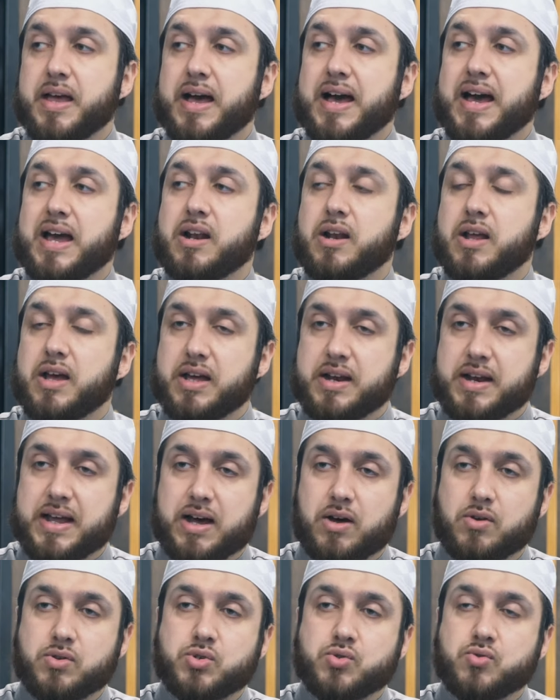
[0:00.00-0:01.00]
I learn
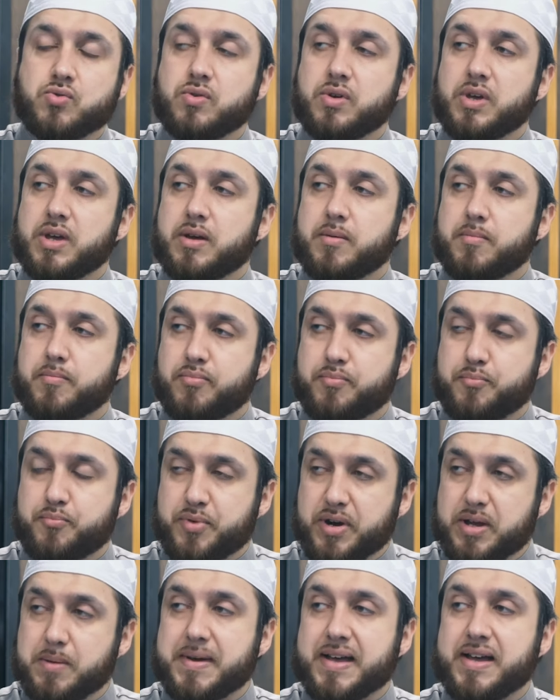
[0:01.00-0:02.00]
how to
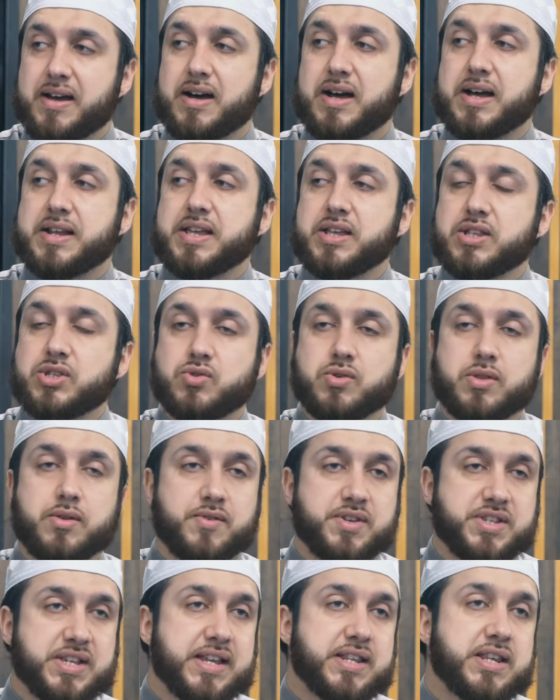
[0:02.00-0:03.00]
bring my heart into the
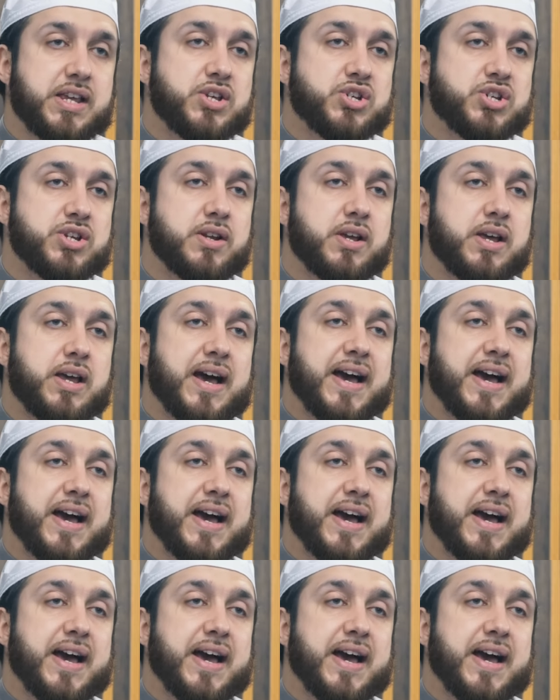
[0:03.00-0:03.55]
recitation.